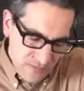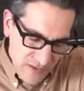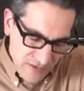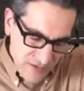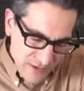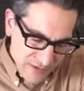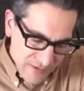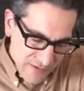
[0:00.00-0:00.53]

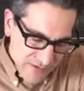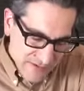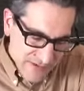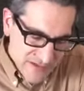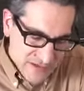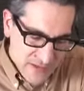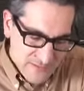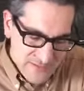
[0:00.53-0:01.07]
Another thing that
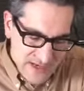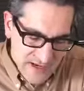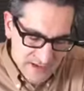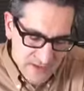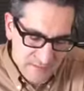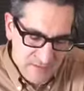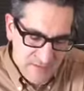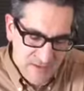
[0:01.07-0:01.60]
jumps out
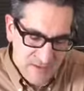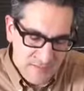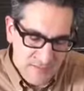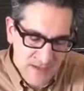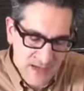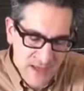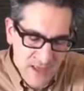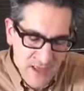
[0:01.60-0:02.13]
at
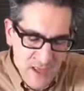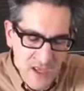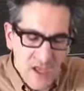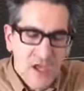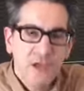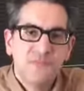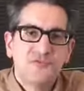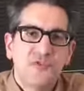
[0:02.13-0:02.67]
me,
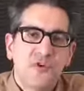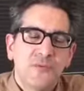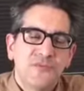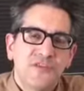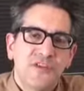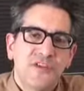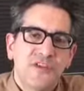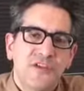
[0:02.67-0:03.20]
absorption
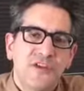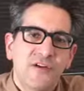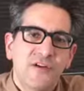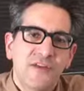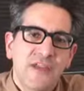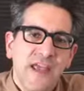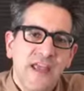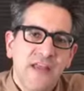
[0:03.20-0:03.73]
year to
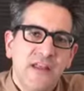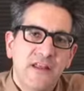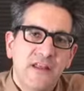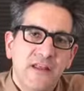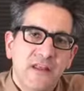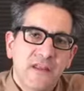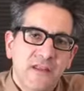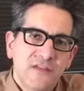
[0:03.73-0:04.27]
date.
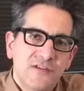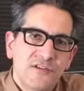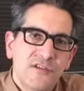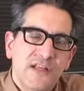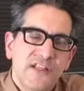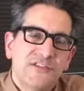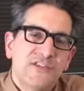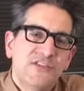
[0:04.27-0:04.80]
So
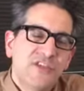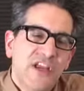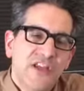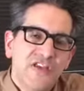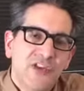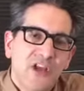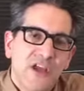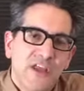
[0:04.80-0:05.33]
that's the change
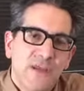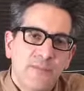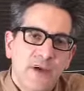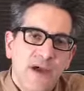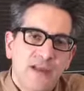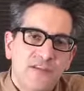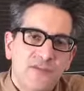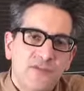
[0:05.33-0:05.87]
in
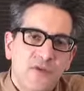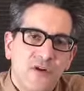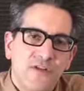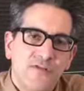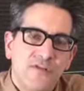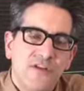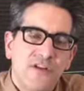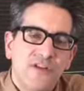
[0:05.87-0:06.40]
occupied square
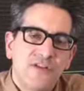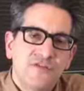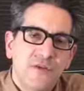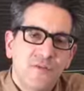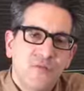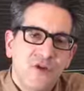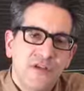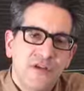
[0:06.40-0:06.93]
footage
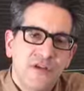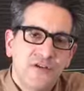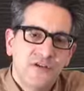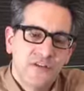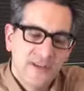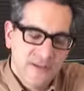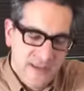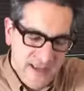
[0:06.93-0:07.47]
from one year to
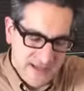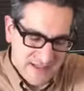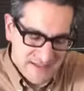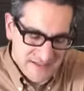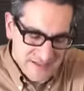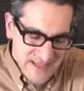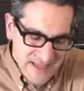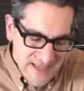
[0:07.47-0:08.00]
the
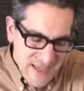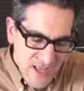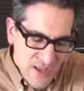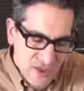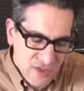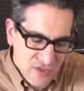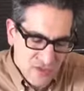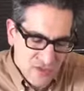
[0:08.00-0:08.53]
next,
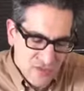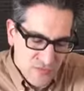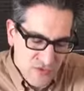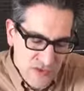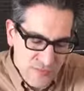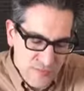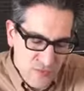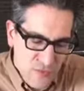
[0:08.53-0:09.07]

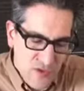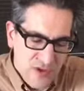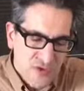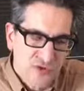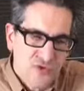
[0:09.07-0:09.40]
3.28